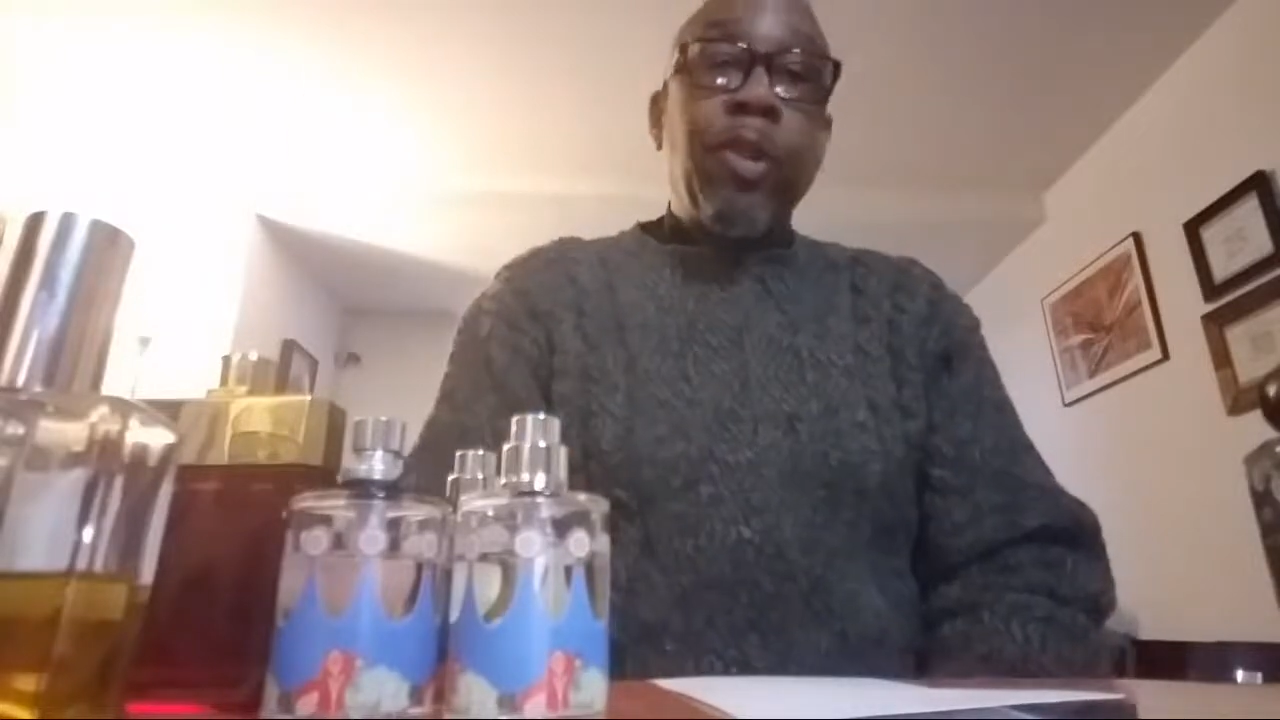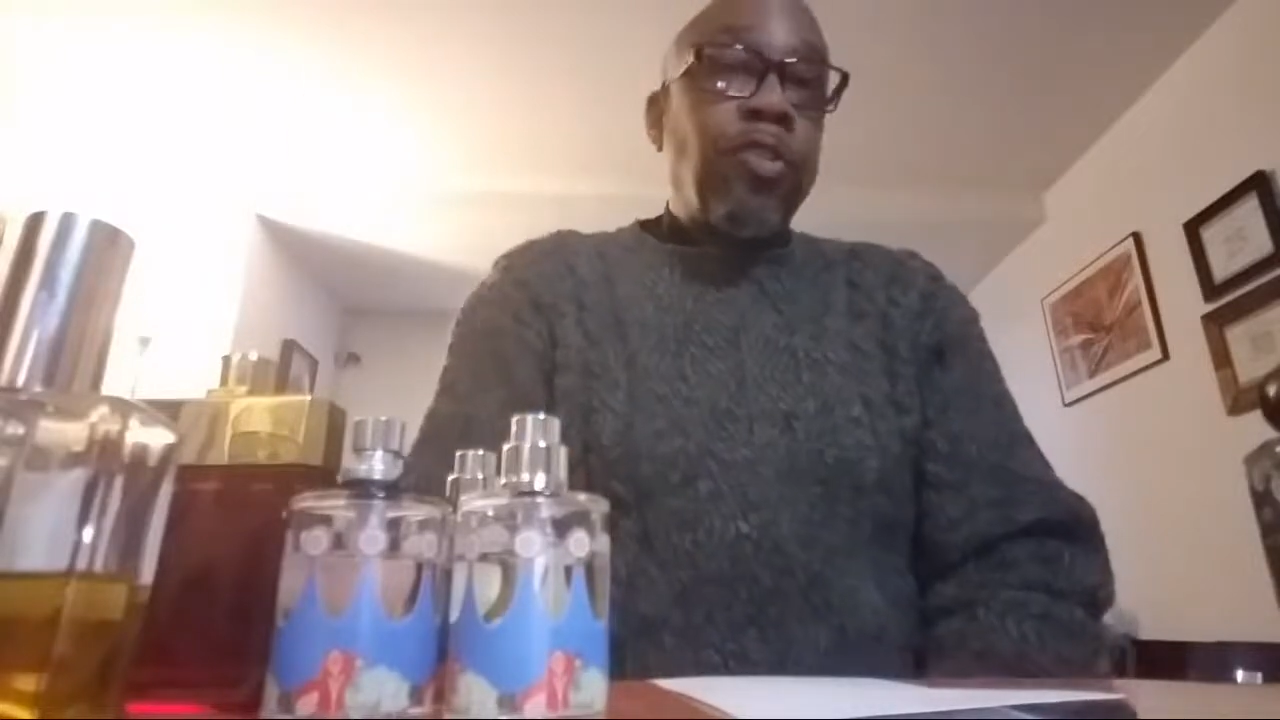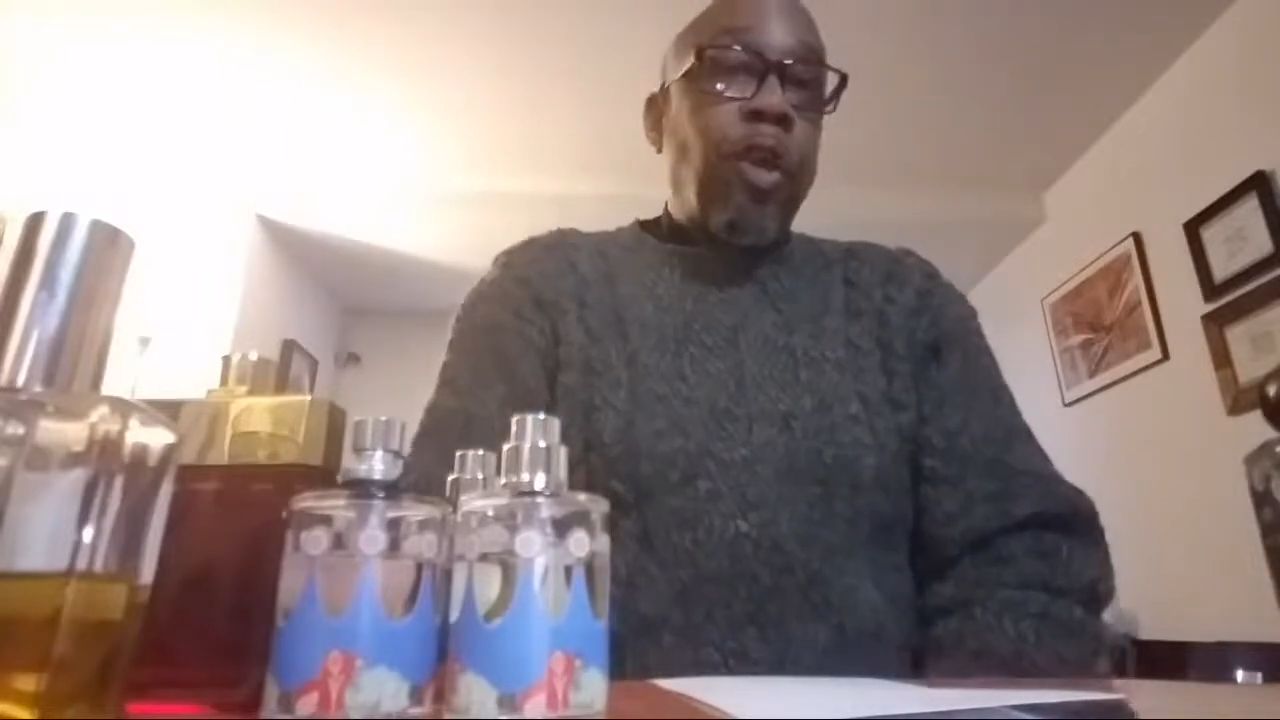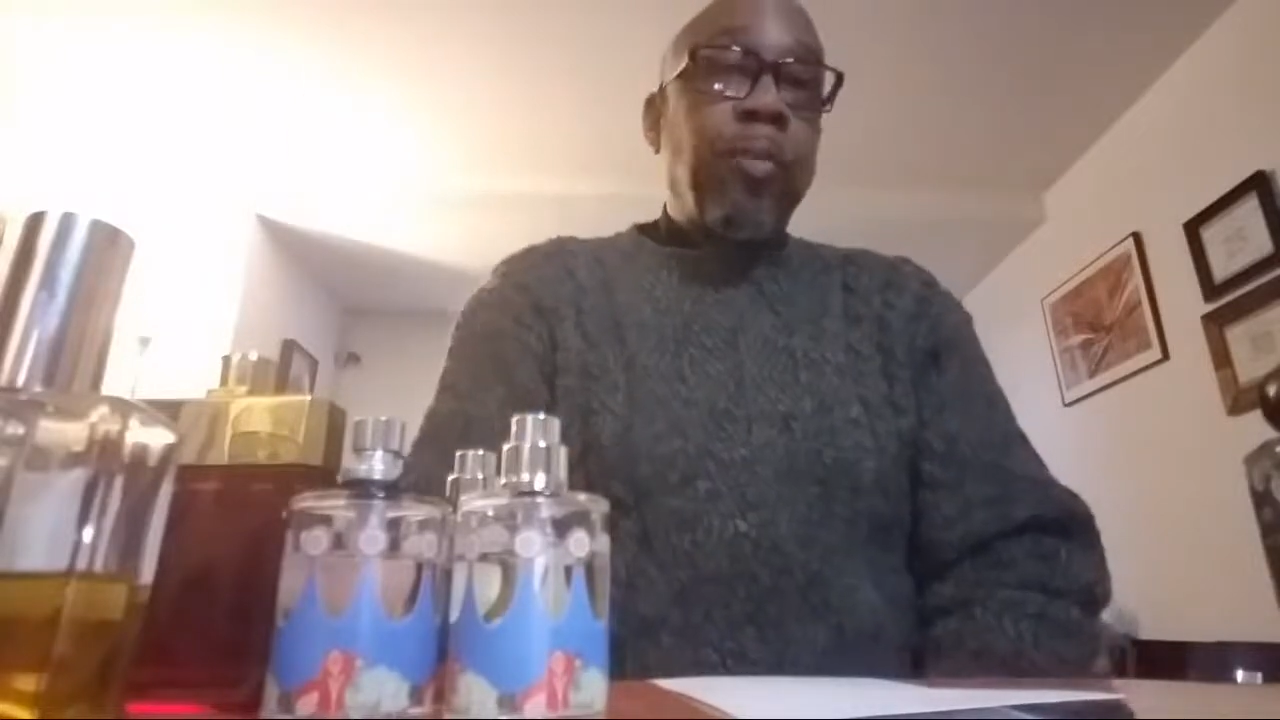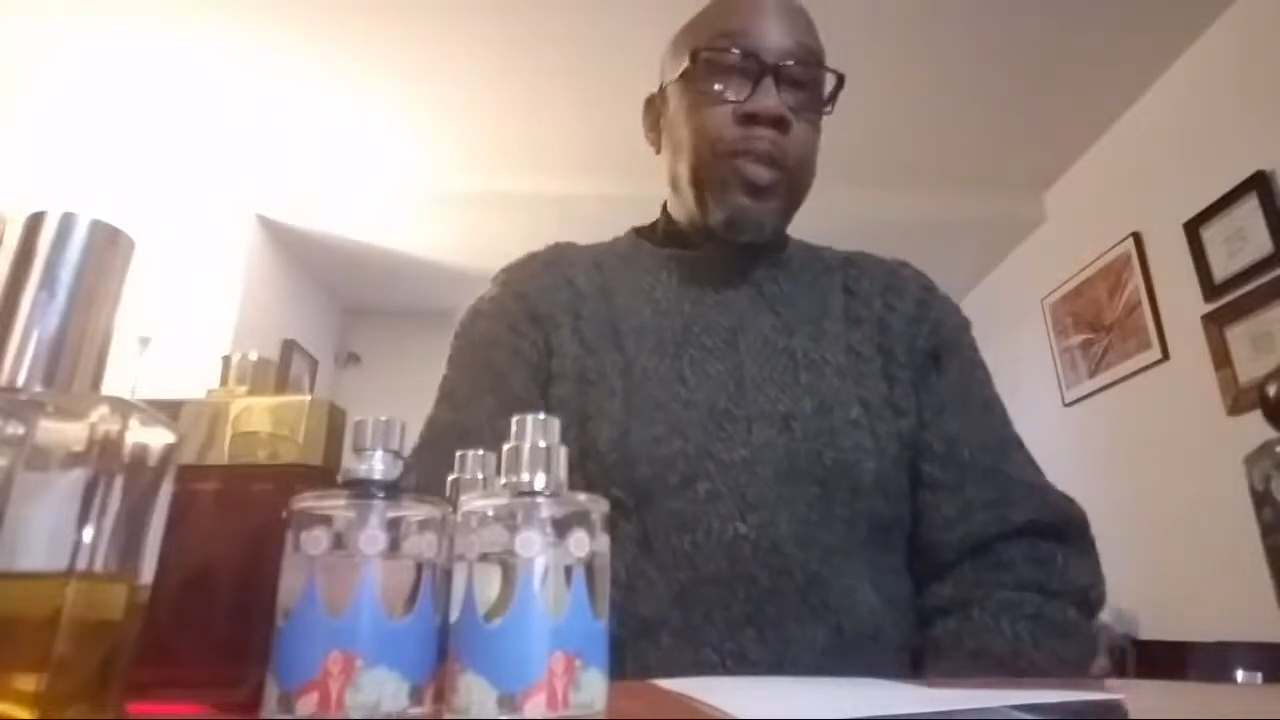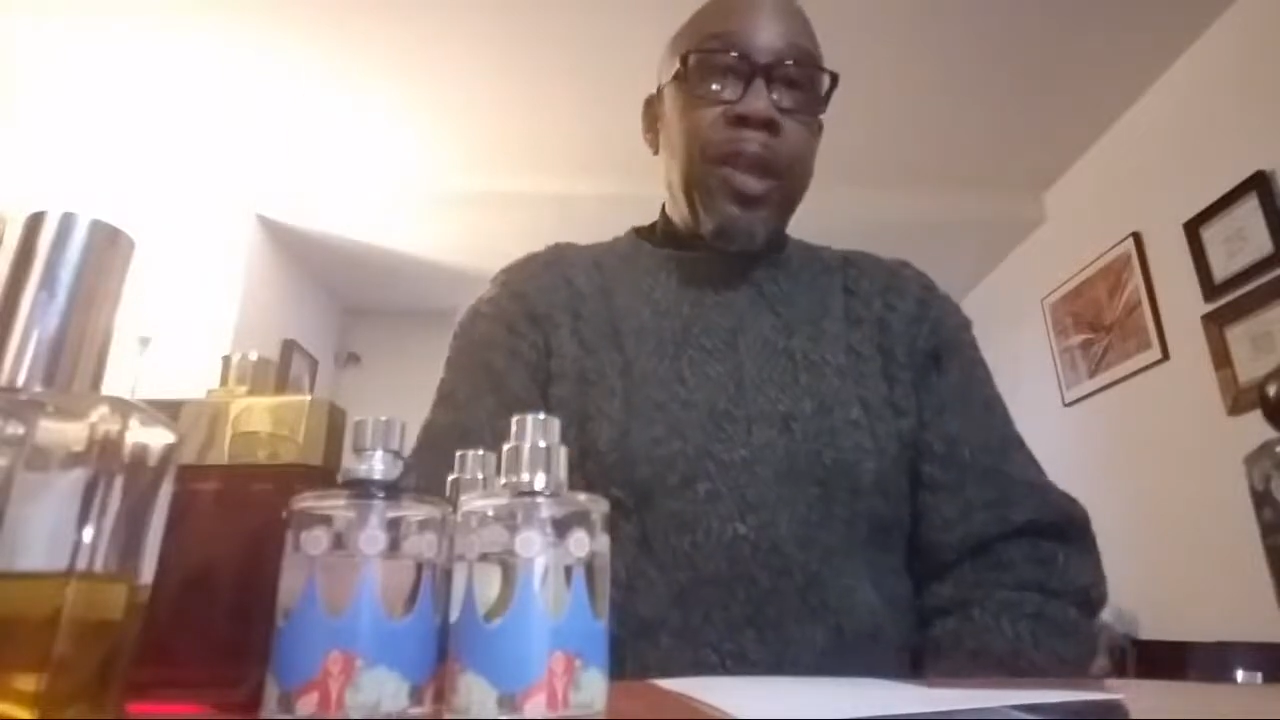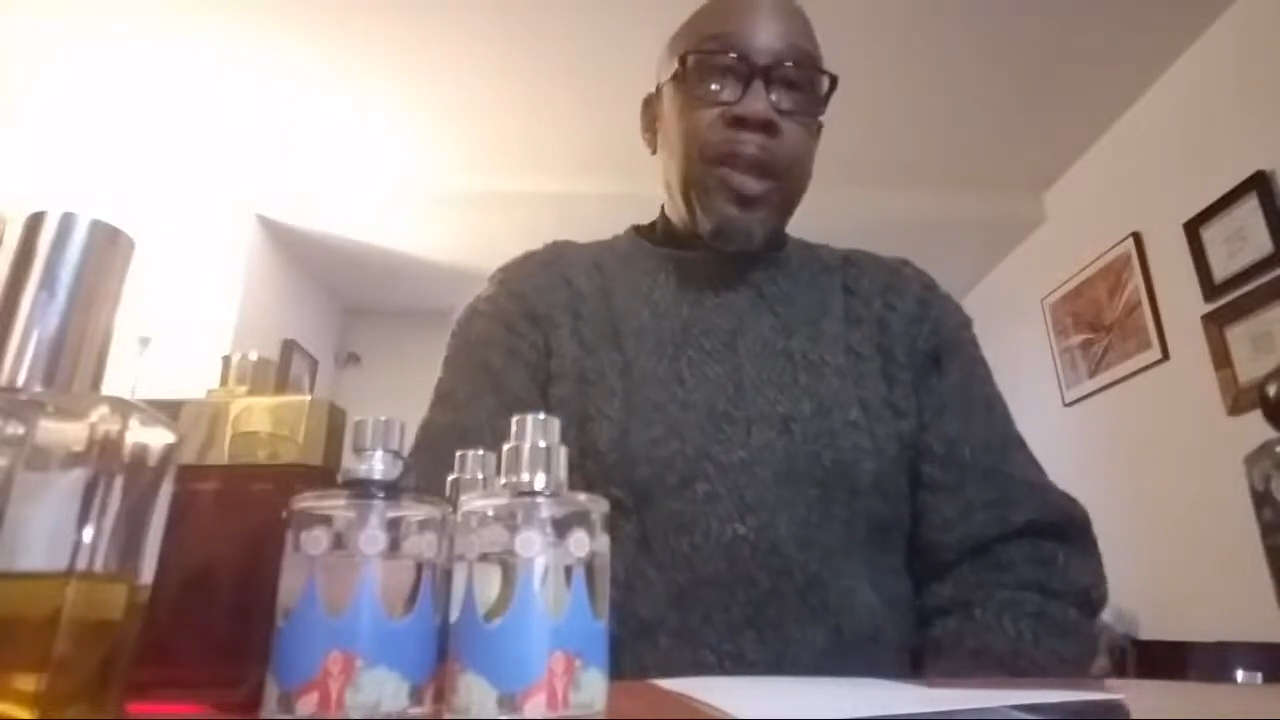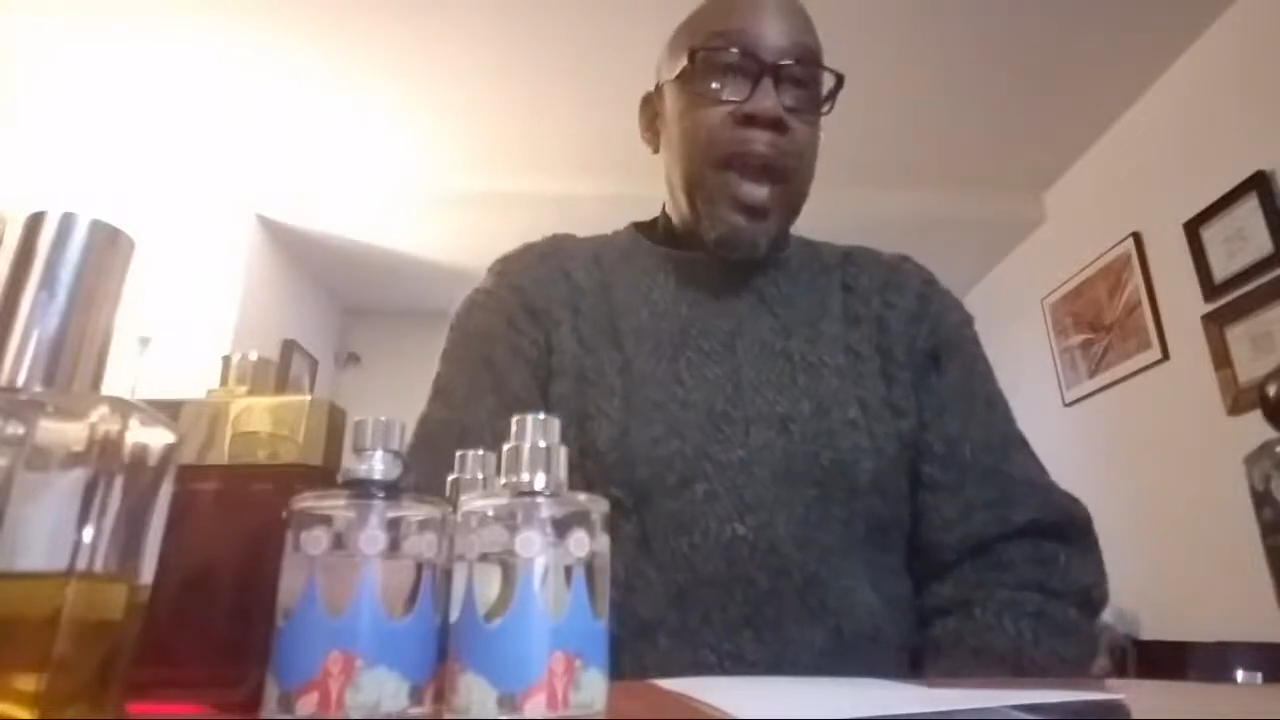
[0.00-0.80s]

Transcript: That's all I'm saying.